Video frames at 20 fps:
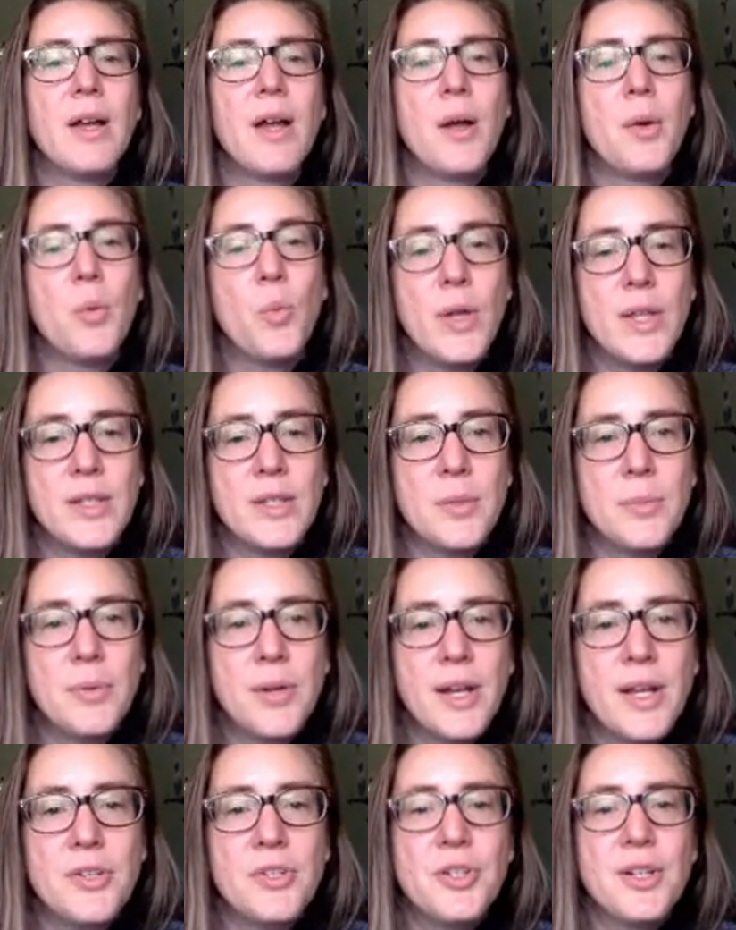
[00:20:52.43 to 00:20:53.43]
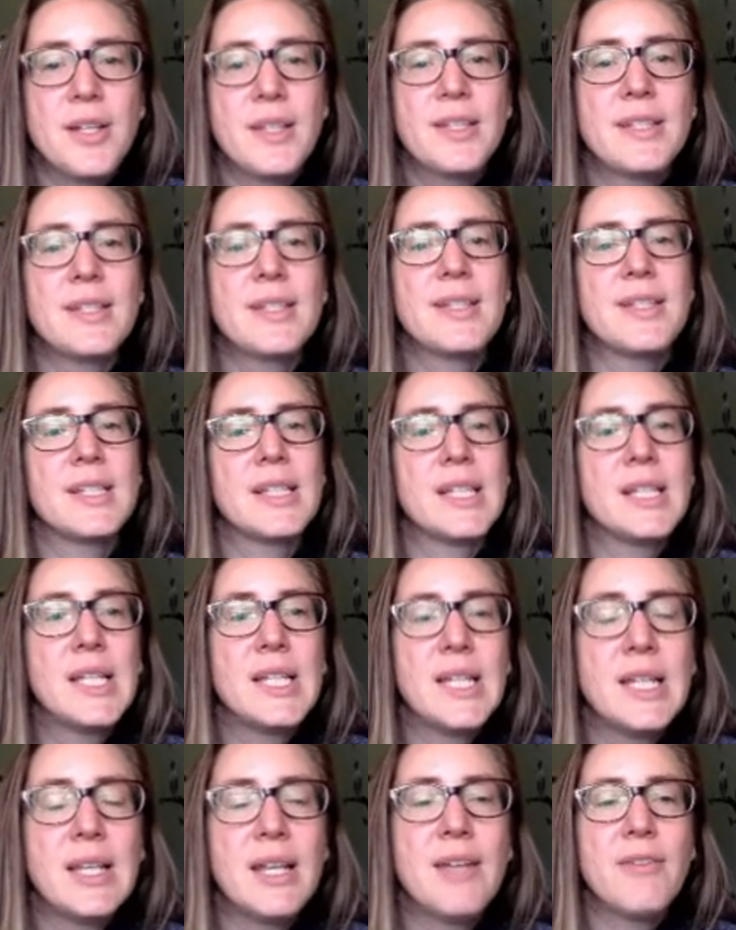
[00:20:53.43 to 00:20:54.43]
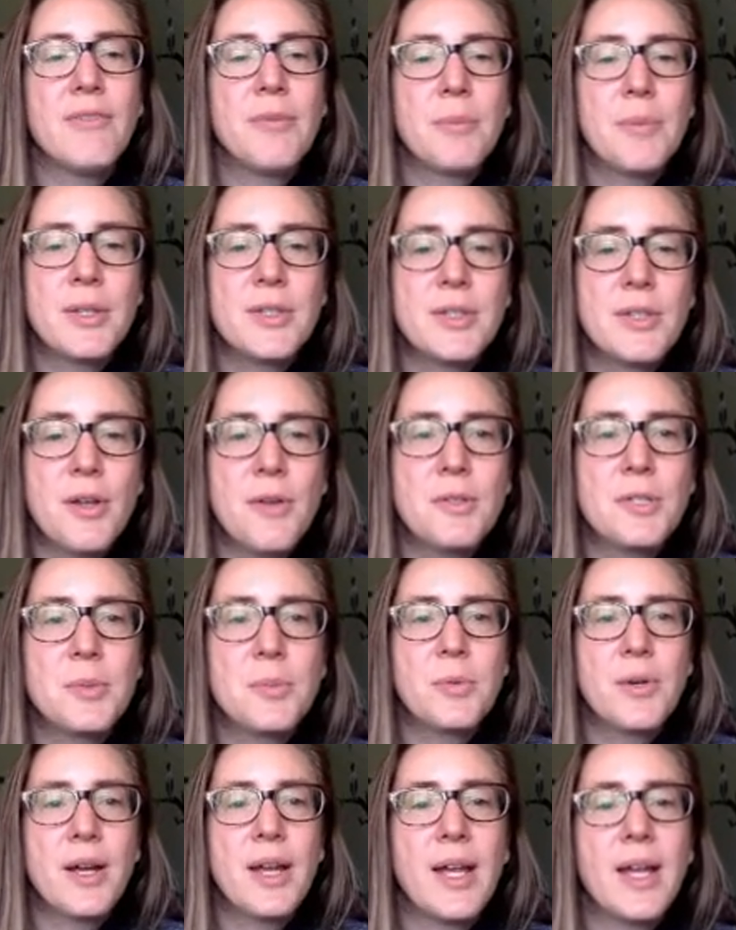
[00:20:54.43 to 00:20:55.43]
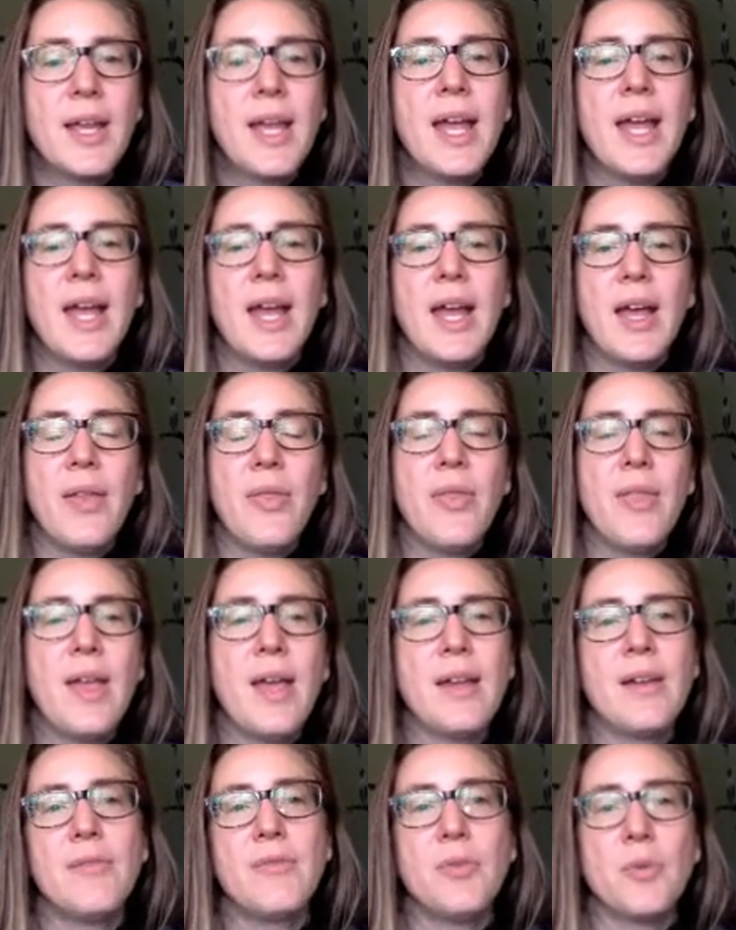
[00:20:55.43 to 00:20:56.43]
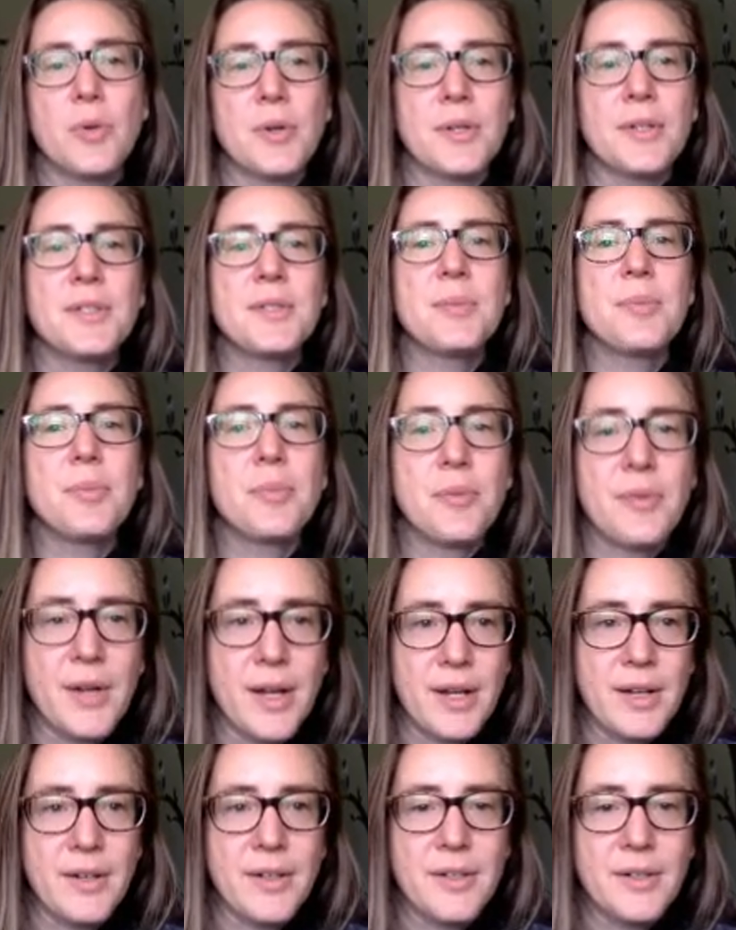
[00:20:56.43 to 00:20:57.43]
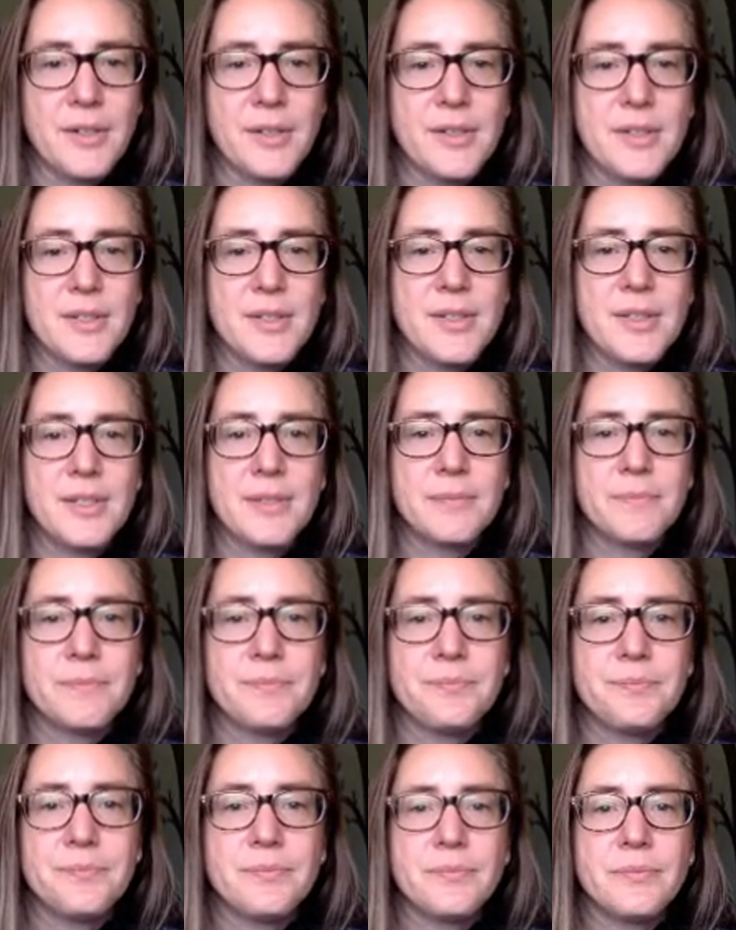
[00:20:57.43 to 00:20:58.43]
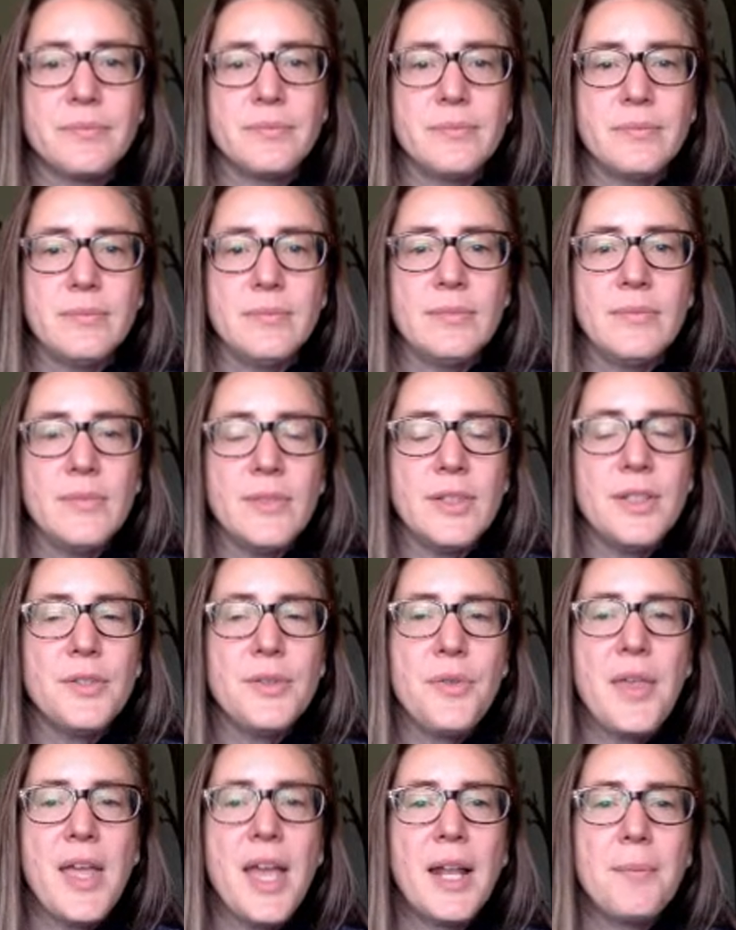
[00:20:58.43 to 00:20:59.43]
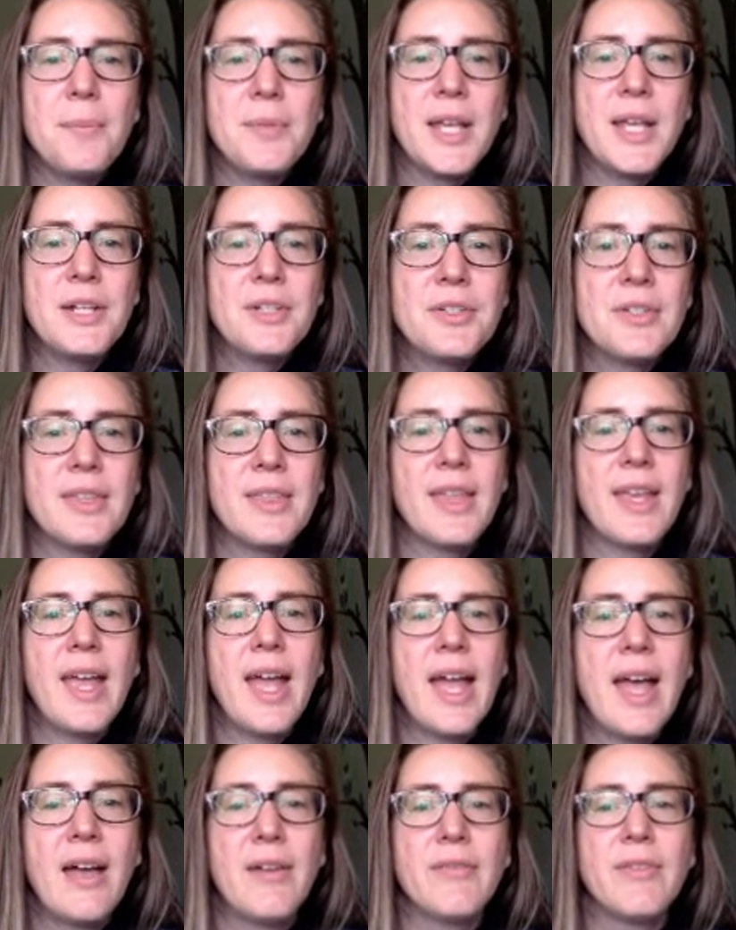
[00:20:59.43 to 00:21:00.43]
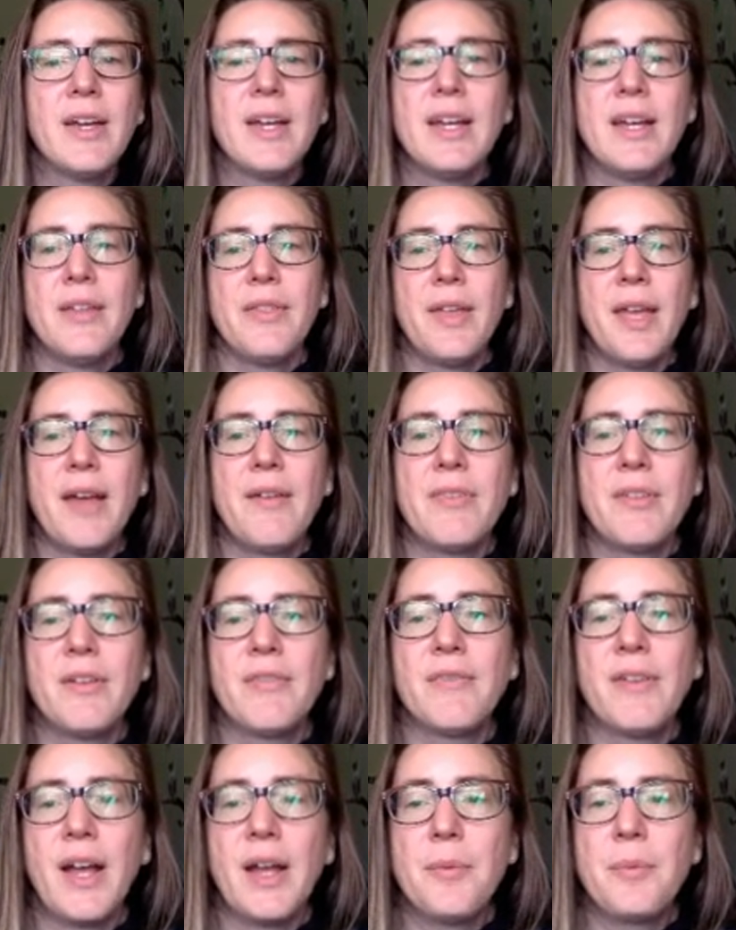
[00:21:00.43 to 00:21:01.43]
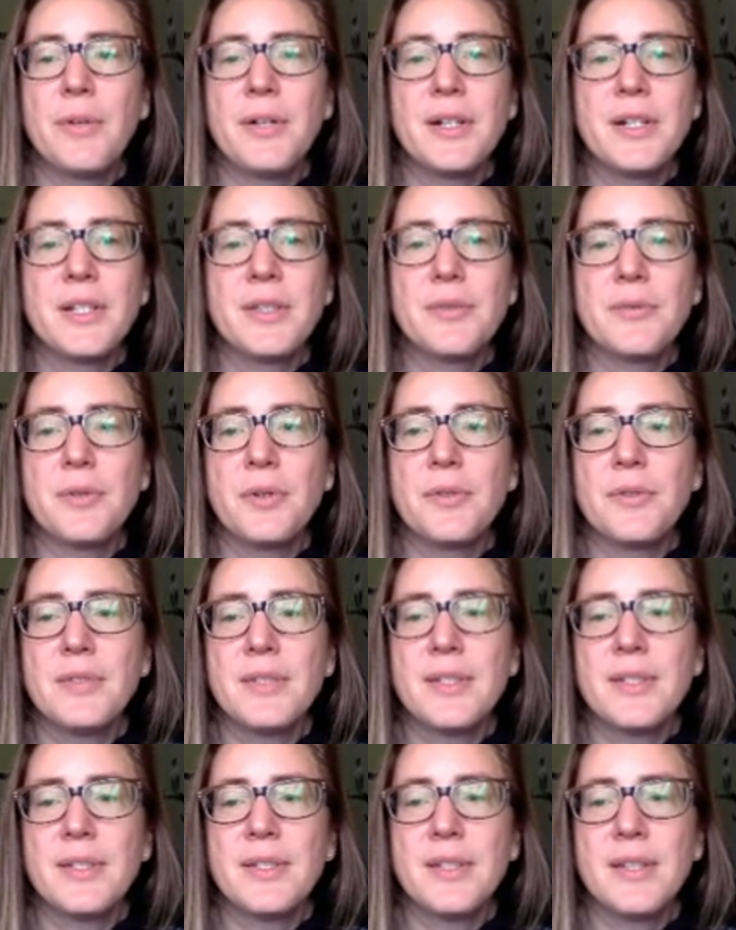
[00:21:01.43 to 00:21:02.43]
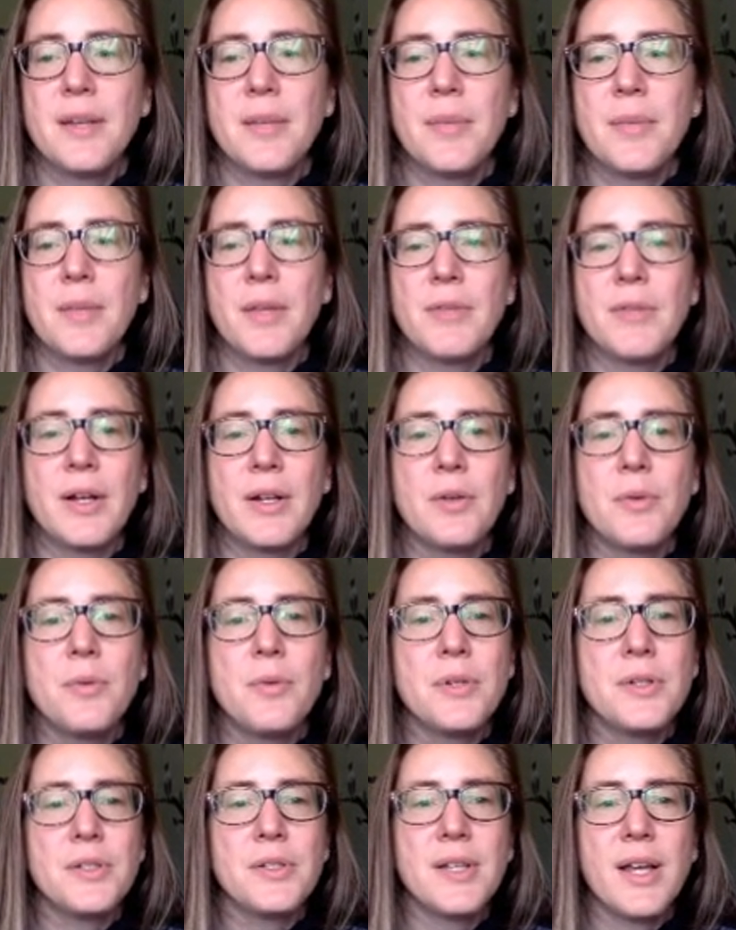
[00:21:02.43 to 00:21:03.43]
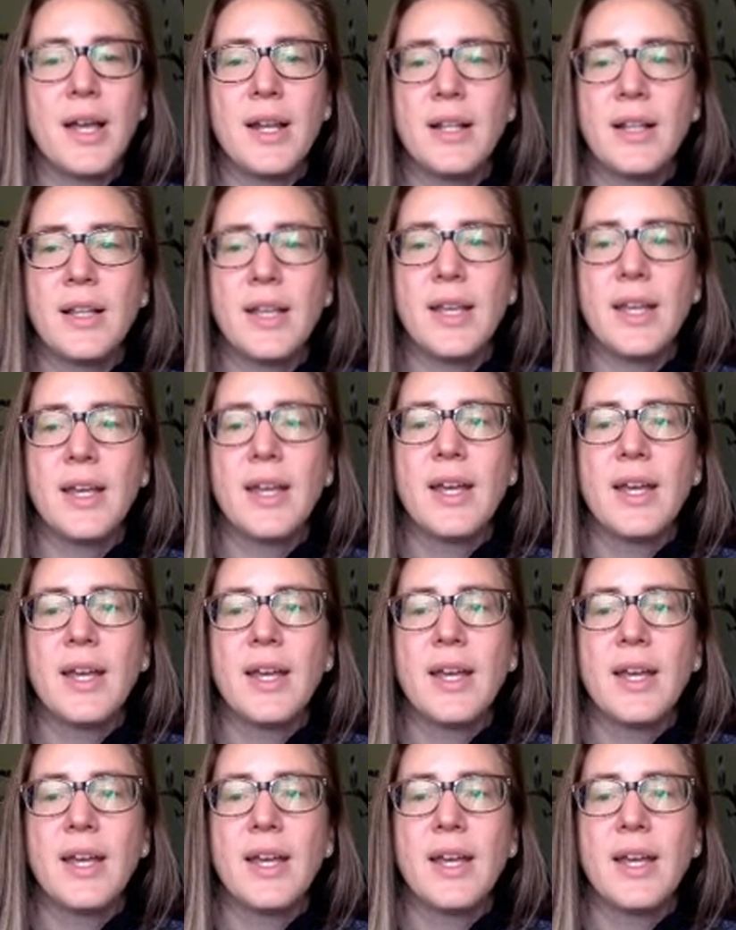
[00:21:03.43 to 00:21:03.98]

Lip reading: Wind abrasion, salinity from the salt spray, and then, of course, predators. So the adaptations that they have the fibrous root system that run horizontally.